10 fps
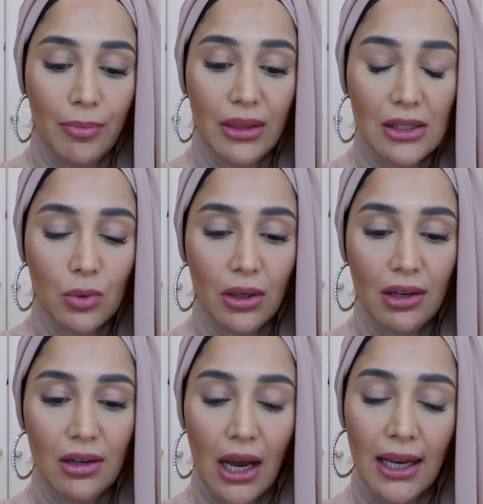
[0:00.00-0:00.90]
This
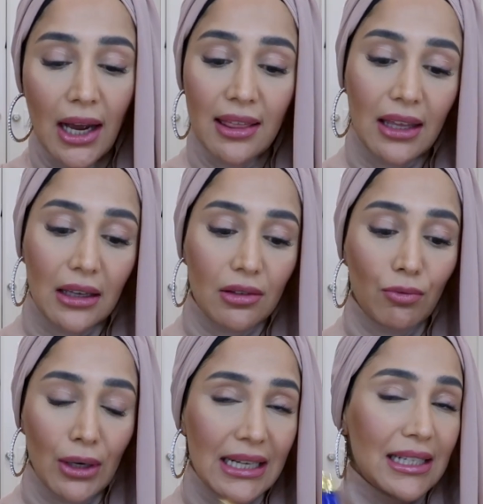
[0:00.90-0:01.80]
one, I think,
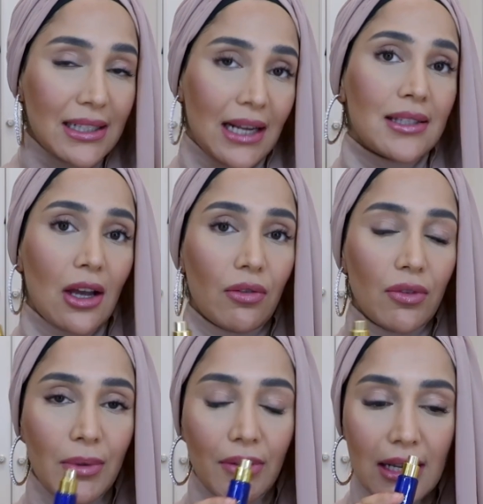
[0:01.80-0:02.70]
really stands out
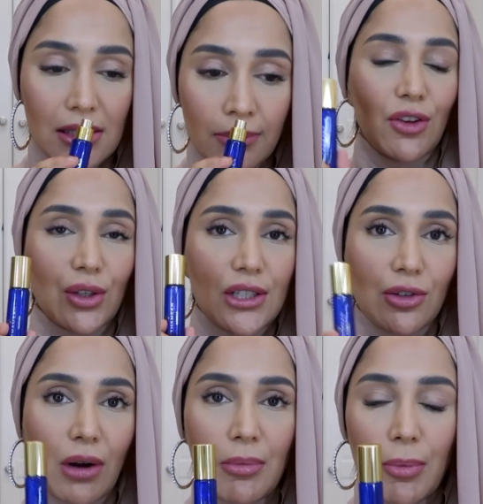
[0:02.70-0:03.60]
from the rest. If you could
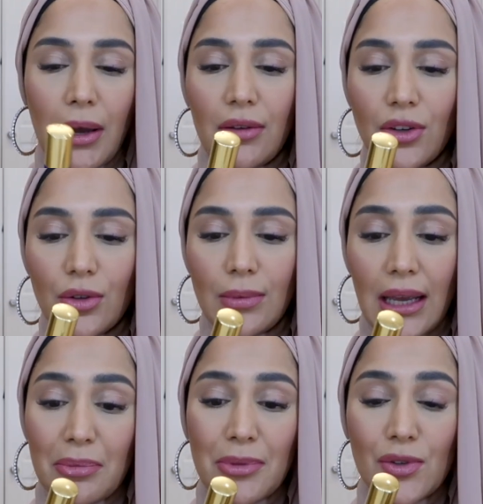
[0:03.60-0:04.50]
describe a perfume
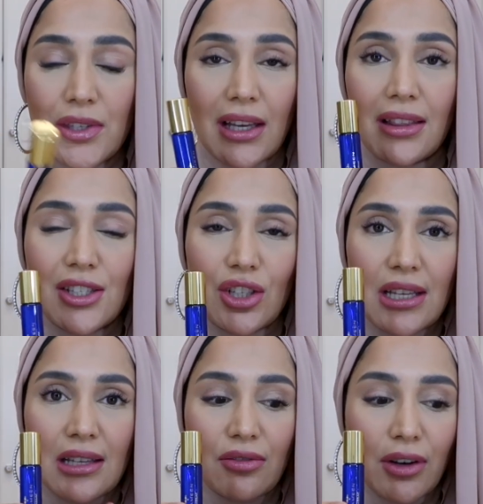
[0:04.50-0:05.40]
like music, this just
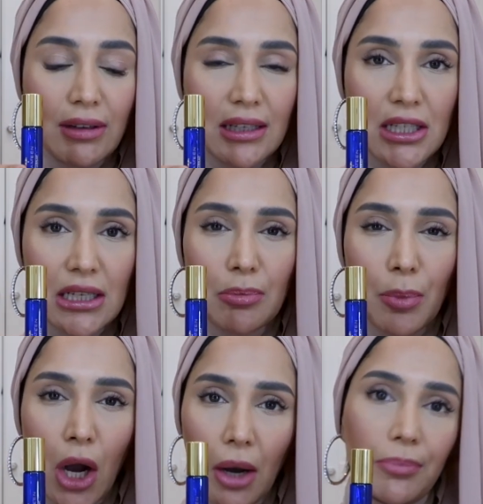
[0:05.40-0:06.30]
has a very deep
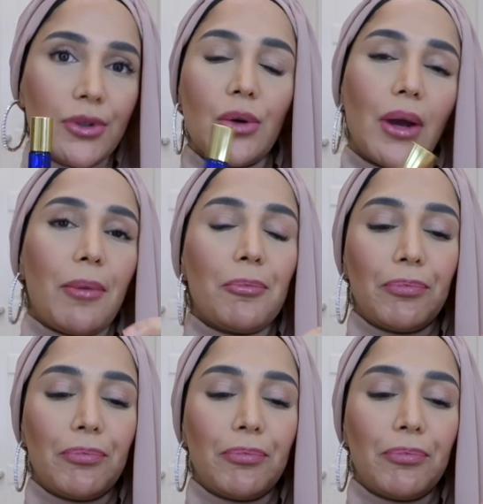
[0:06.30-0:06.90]
hum to it.